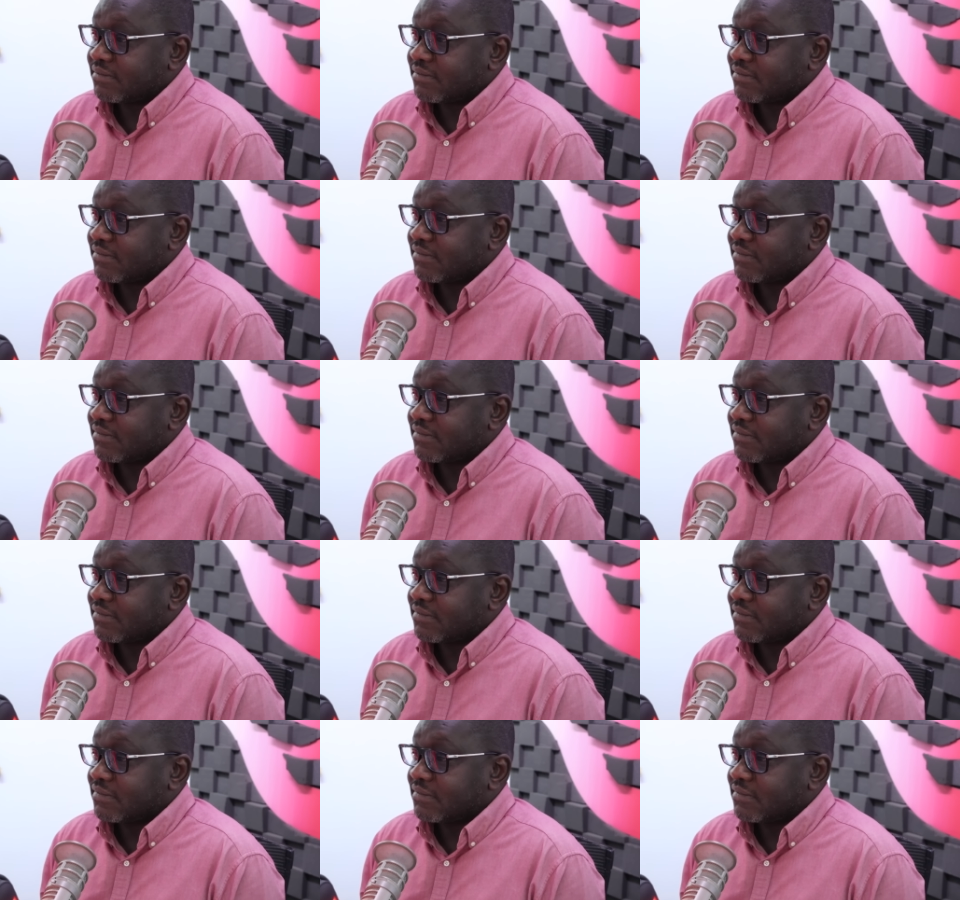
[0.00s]
yeah,
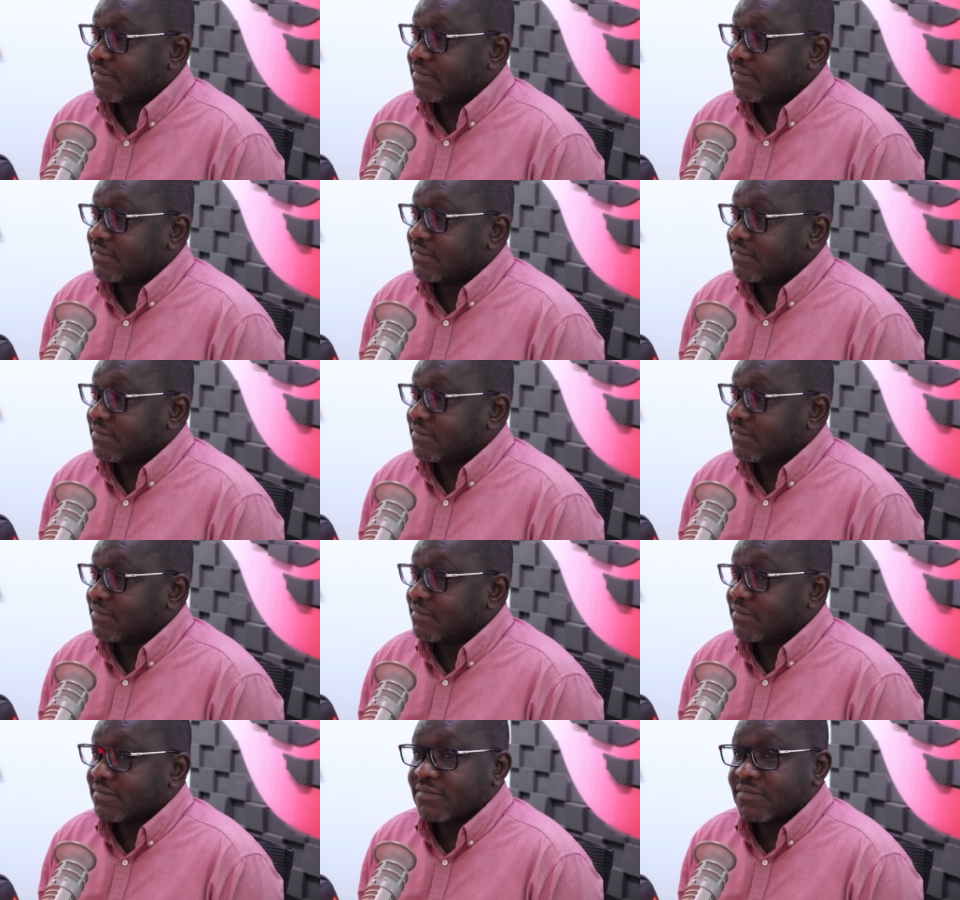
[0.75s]
yeah we never
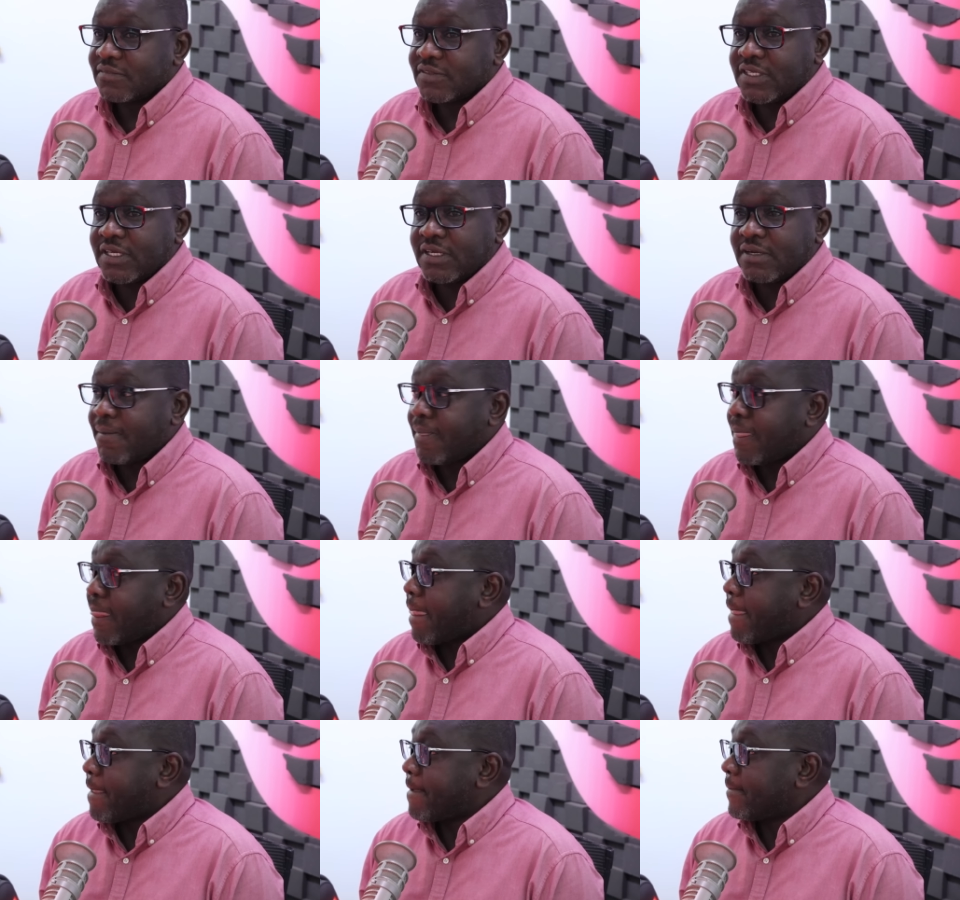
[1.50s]
learn from our yeah,
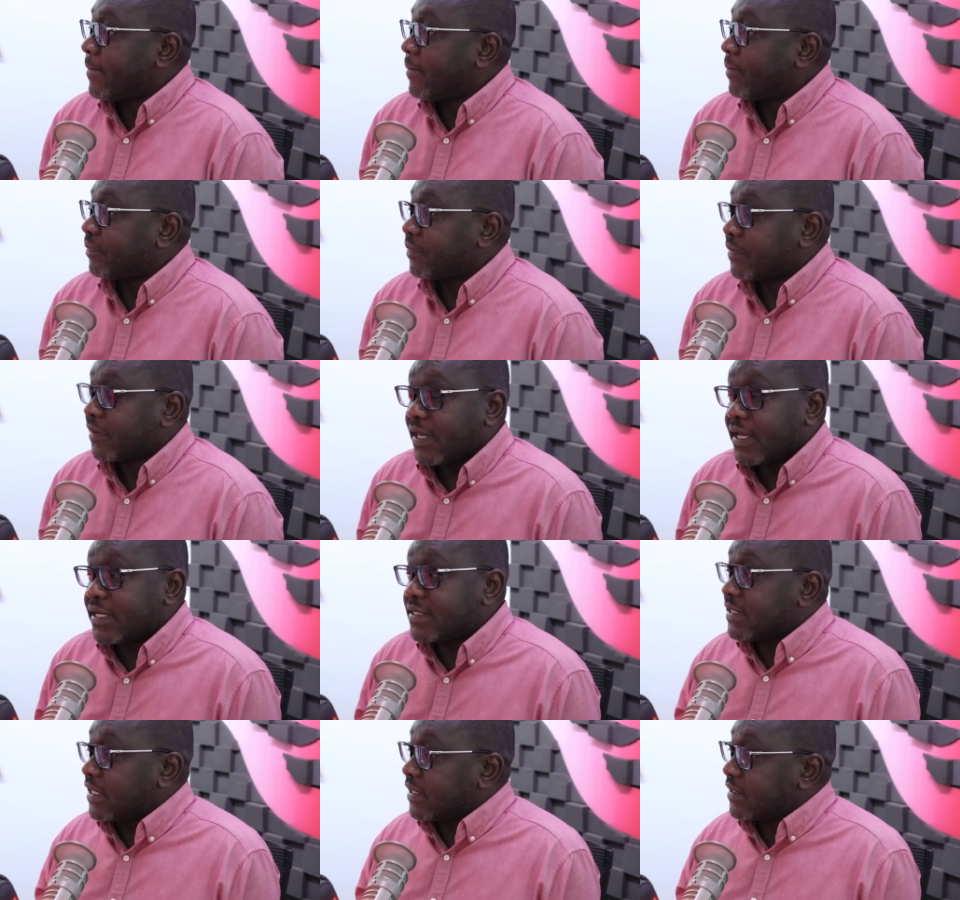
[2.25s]
political mistakes. It
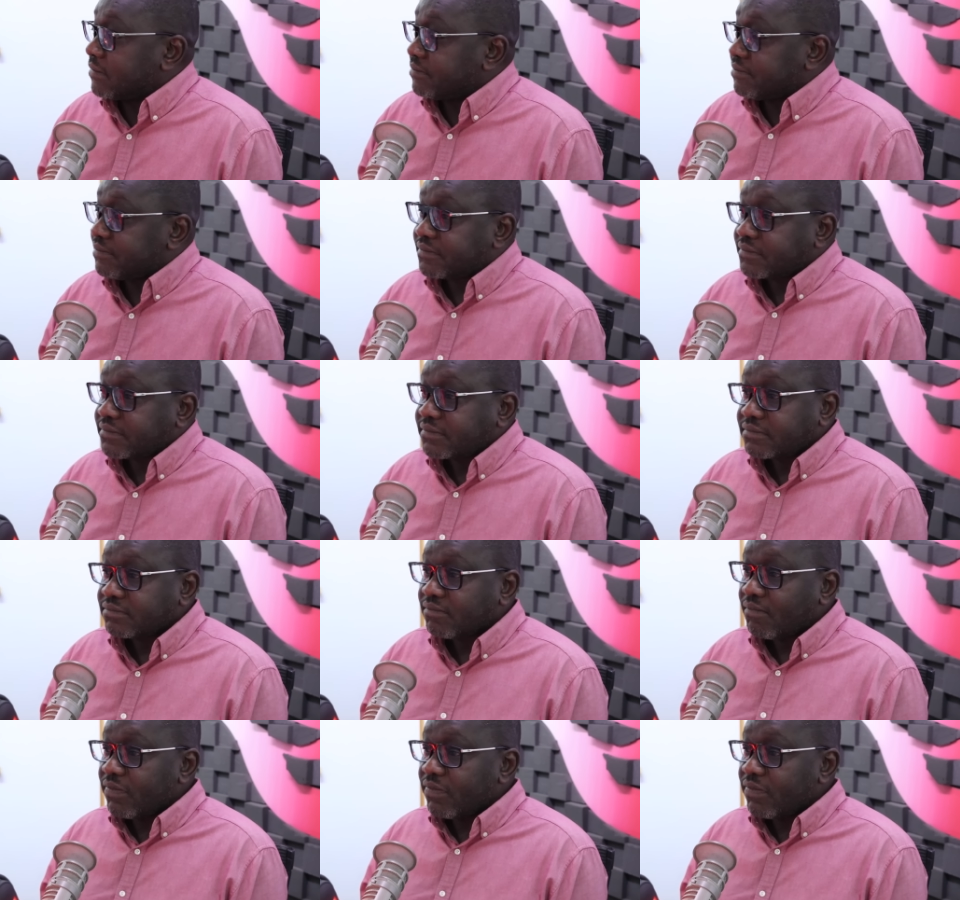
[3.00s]
exactly. takes us a while.